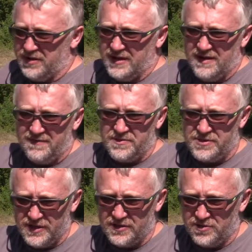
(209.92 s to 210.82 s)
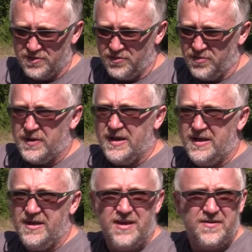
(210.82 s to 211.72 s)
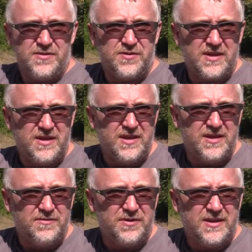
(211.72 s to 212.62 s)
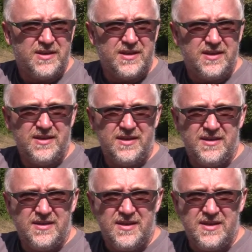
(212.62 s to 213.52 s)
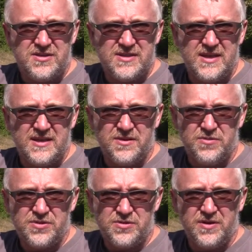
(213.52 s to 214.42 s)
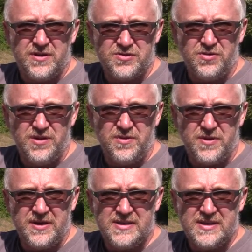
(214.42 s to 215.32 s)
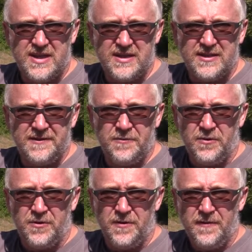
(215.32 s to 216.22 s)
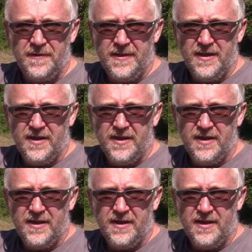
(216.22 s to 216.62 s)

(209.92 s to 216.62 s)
reason was ideological, because they were Protestants, but they say